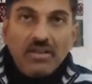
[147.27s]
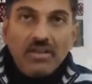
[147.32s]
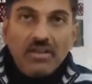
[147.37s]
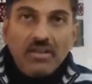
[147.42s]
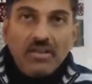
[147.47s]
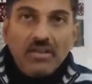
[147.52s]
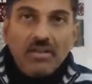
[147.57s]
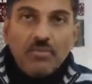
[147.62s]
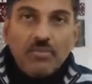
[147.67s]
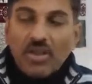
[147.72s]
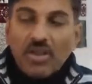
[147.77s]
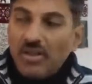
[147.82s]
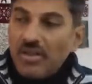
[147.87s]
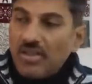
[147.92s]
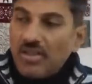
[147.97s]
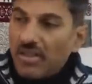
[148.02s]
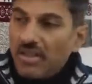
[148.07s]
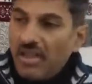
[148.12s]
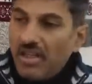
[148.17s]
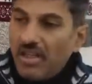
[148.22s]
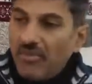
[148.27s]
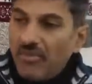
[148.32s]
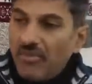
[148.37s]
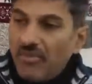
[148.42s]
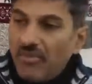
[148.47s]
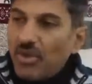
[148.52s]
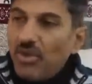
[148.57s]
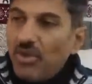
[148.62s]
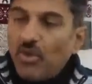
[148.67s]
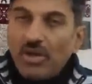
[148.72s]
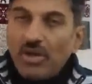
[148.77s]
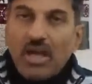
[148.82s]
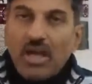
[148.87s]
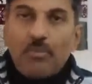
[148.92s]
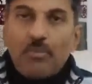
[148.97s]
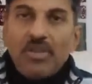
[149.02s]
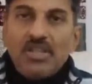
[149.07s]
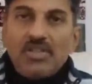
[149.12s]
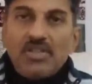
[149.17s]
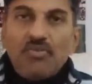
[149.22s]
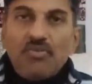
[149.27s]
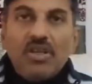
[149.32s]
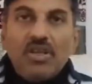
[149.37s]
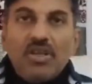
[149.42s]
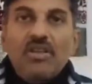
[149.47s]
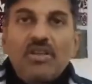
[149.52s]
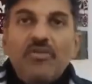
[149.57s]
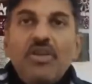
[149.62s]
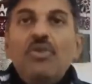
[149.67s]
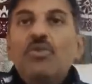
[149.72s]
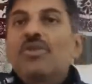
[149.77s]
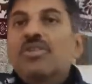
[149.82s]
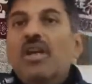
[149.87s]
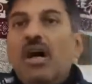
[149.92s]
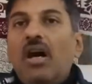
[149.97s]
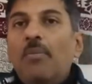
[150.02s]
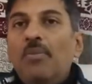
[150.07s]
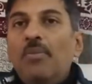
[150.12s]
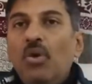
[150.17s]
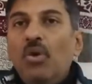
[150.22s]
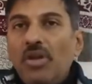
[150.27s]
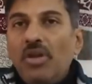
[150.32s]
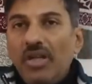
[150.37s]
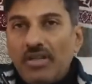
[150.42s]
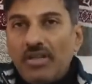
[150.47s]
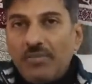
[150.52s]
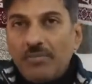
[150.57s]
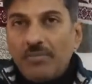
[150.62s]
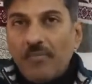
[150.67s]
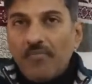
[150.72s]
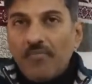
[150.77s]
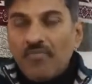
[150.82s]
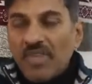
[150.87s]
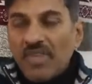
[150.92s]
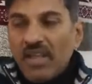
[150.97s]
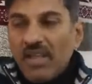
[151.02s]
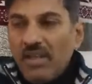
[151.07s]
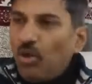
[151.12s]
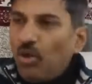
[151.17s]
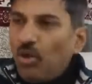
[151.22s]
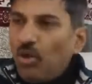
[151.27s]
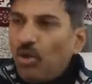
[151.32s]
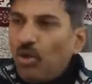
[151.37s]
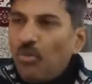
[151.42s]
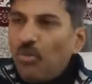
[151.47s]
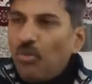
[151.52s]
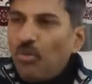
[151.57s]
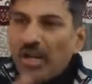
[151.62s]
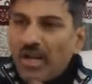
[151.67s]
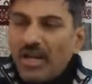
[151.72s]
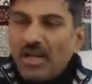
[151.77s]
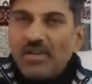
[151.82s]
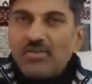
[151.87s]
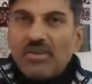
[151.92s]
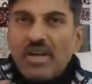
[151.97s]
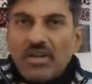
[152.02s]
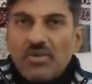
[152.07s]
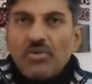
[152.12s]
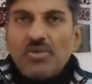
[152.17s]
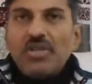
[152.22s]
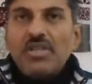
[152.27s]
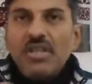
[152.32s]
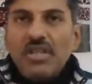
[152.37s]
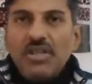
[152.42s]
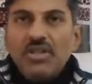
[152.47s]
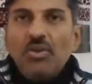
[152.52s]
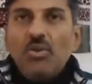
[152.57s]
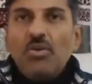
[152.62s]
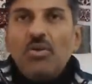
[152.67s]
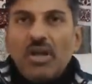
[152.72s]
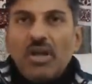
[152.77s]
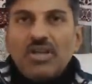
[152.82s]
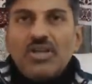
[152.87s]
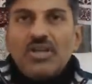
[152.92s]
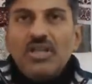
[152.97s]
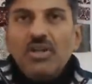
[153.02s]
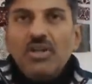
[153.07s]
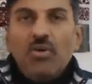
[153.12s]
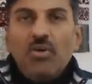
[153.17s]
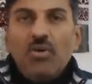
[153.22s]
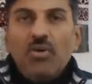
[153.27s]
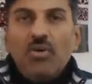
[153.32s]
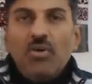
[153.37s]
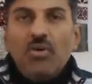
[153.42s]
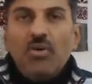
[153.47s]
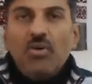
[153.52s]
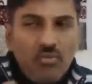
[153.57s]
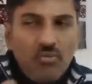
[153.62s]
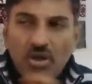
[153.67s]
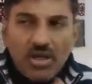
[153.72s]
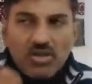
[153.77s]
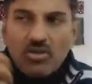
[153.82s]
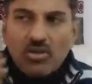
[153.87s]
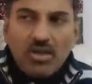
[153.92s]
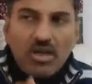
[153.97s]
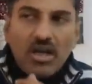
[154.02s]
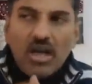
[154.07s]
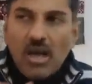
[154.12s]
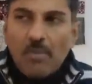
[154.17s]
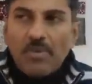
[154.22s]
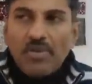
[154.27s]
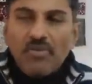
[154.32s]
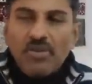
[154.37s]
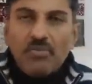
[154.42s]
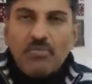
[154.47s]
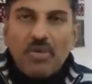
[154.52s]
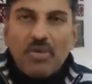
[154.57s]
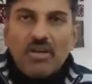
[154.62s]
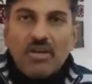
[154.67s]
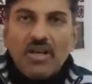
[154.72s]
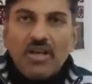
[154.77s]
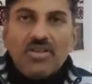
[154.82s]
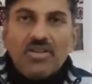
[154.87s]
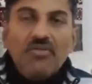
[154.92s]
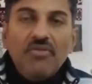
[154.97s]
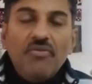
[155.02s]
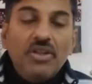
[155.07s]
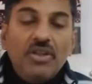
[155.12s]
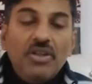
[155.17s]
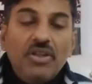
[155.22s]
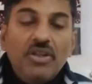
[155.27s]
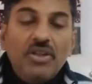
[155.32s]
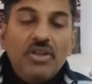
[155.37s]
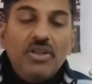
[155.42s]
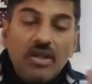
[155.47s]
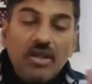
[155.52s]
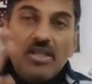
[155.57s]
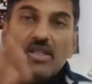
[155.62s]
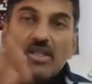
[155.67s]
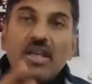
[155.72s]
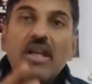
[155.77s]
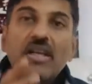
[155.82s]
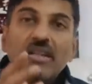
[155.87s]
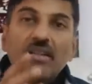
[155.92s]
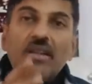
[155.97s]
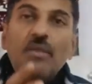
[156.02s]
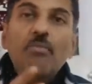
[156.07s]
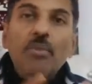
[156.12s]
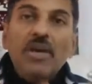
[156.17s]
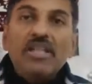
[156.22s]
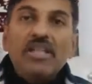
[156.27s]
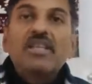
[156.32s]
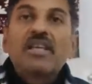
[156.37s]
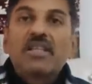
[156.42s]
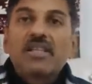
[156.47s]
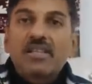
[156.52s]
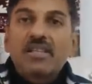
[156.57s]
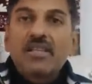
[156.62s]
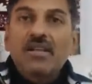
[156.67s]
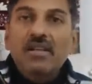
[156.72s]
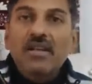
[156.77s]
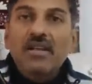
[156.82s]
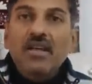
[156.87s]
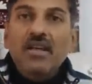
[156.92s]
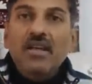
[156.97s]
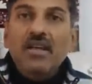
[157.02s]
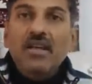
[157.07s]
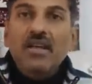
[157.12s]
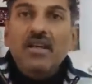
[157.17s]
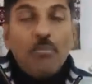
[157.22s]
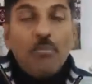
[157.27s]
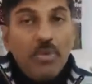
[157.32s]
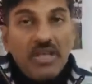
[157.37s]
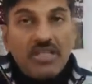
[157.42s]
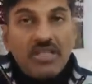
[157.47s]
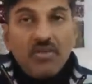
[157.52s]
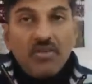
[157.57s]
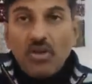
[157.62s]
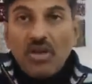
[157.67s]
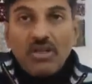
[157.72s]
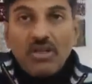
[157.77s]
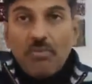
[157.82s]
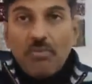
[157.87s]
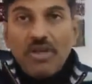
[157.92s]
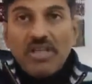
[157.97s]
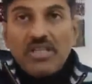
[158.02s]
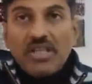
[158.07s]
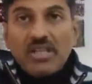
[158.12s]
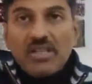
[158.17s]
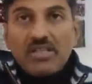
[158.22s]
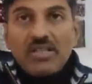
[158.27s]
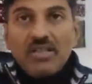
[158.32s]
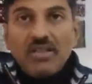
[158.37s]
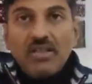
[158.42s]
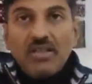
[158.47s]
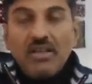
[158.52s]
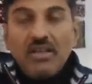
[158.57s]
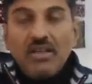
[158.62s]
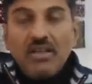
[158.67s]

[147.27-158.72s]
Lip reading: because eventually what happens once the video is uploaded, go back and try to see your Rashi, your ascendant, what is going to happen with my Rashi without understanding the basics. And the basic, what are the basics?